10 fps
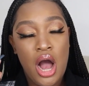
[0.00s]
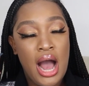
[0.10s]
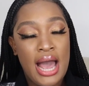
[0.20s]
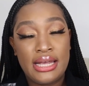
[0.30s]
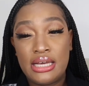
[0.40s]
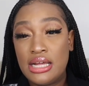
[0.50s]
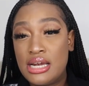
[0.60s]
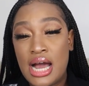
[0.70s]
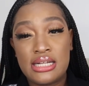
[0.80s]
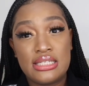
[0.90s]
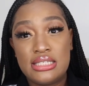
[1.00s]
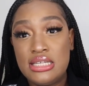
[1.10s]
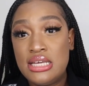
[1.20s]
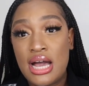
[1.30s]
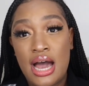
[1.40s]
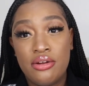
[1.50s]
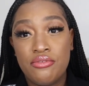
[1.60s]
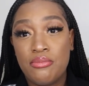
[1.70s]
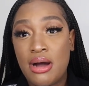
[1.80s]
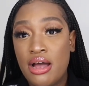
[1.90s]
I could not see out
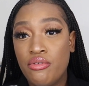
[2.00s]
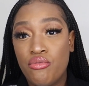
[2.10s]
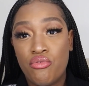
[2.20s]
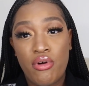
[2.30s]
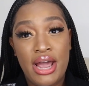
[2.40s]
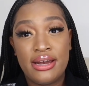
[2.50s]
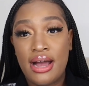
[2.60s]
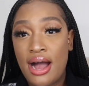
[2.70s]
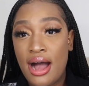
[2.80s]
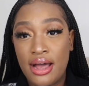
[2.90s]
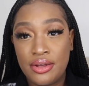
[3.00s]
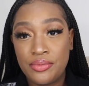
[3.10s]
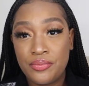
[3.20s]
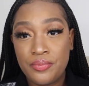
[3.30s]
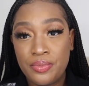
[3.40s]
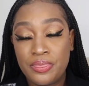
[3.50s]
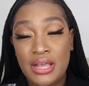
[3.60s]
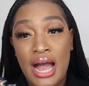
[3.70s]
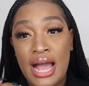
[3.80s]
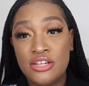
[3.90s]
of my right eye.
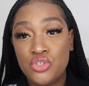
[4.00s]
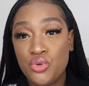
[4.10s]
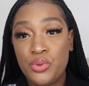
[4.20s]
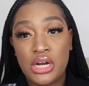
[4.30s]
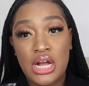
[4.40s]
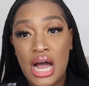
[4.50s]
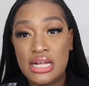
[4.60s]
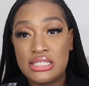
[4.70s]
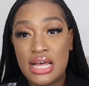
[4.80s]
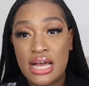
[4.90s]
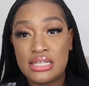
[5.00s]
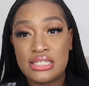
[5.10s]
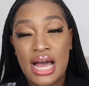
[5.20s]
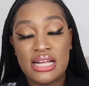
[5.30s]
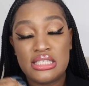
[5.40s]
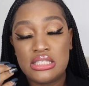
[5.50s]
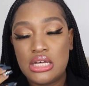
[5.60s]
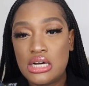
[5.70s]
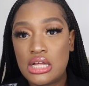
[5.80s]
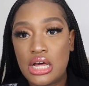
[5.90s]
I do wear contacts. I
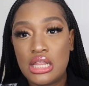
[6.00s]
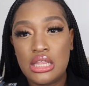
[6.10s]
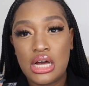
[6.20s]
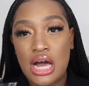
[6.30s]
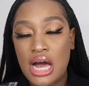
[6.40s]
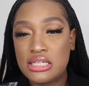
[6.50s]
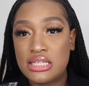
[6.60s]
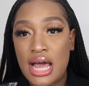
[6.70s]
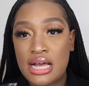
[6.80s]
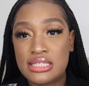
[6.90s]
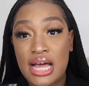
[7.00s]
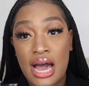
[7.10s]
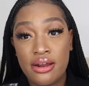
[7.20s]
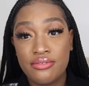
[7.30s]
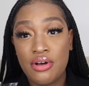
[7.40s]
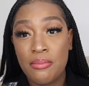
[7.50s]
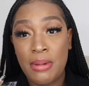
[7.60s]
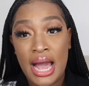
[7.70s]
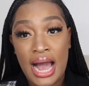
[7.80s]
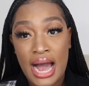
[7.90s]
took the contacts out of
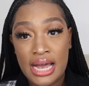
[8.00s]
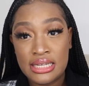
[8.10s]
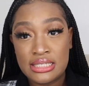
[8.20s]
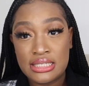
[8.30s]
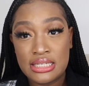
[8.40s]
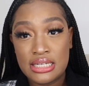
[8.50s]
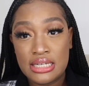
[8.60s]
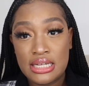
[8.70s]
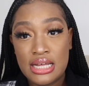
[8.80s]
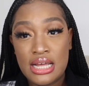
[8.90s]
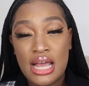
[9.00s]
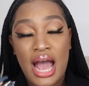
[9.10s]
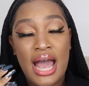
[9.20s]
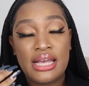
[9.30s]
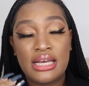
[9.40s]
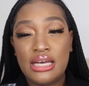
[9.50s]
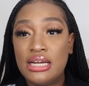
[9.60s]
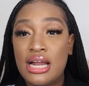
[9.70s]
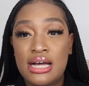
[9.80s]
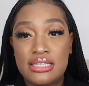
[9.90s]
my eyes. I
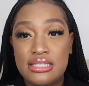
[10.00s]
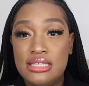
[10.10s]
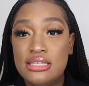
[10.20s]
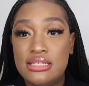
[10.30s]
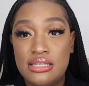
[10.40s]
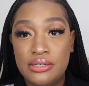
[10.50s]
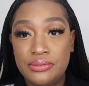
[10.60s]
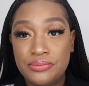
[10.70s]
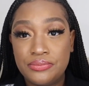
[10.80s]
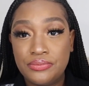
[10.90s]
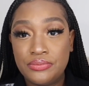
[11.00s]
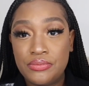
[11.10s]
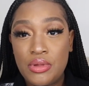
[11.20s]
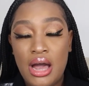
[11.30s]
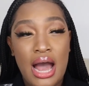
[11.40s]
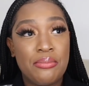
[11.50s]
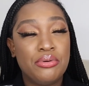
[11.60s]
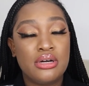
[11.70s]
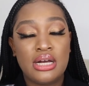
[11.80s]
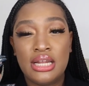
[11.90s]
could not see still. I
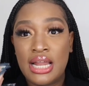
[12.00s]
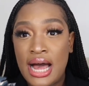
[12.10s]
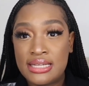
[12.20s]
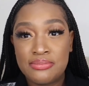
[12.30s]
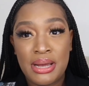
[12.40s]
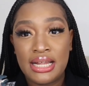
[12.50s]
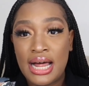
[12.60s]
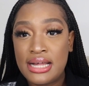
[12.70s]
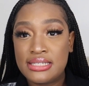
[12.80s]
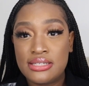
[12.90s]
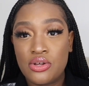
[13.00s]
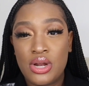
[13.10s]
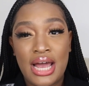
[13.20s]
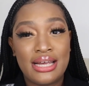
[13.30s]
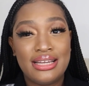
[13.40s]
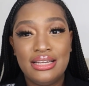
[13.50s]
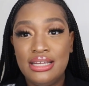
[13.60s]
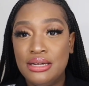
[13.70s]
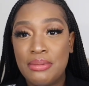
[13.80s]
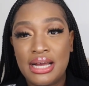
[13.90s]
put my glasses on. I
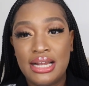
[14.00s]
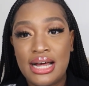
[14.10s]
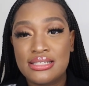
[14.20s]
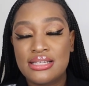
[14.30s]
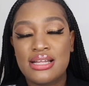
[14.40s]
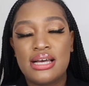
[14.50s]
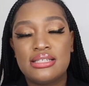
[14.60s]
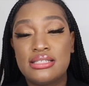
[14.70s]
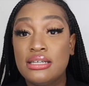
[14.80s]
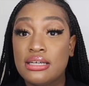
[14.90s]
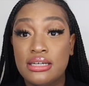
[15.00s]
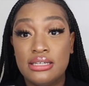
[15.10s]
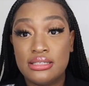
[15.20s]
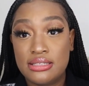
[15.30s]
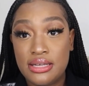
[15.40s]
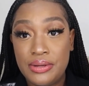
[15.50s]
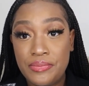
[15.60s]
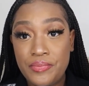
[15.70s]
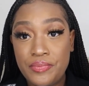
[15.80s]
cleaned my glasses. I still couldn't see.